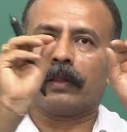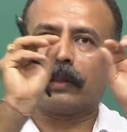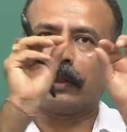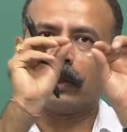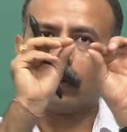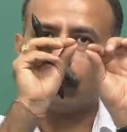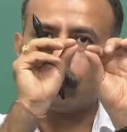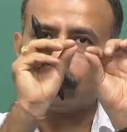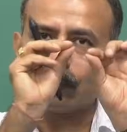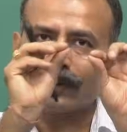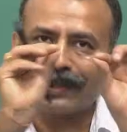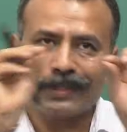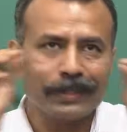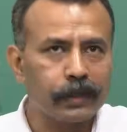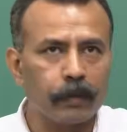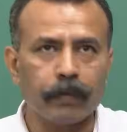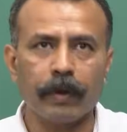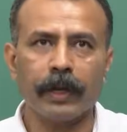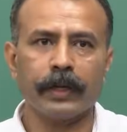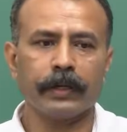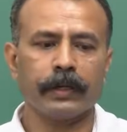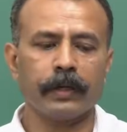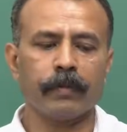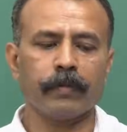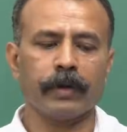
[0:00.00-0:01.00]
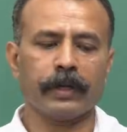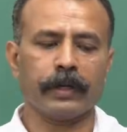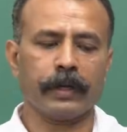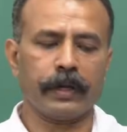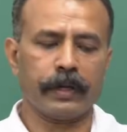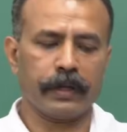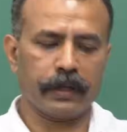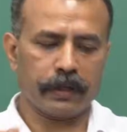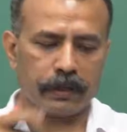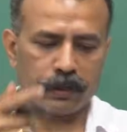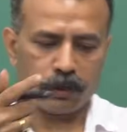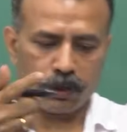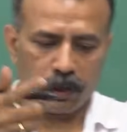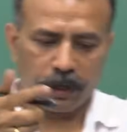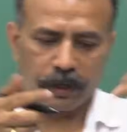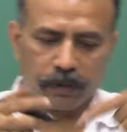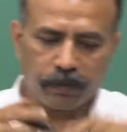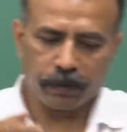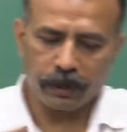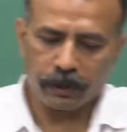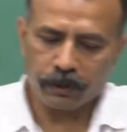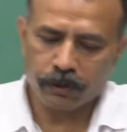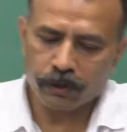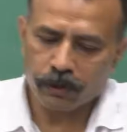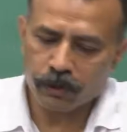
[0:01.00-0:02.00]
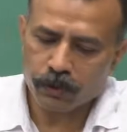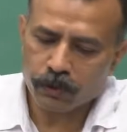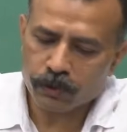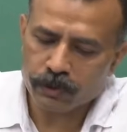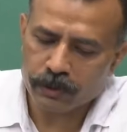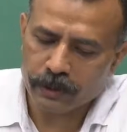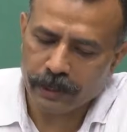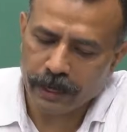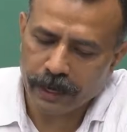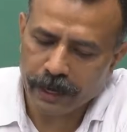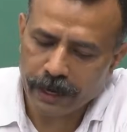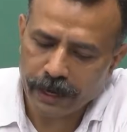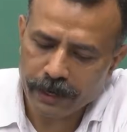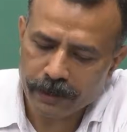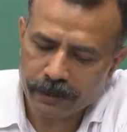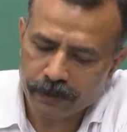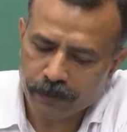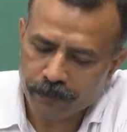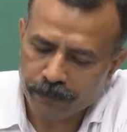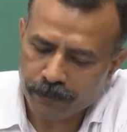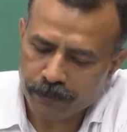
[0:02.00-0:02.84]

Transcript: those cementing materials. So, let me introduce that.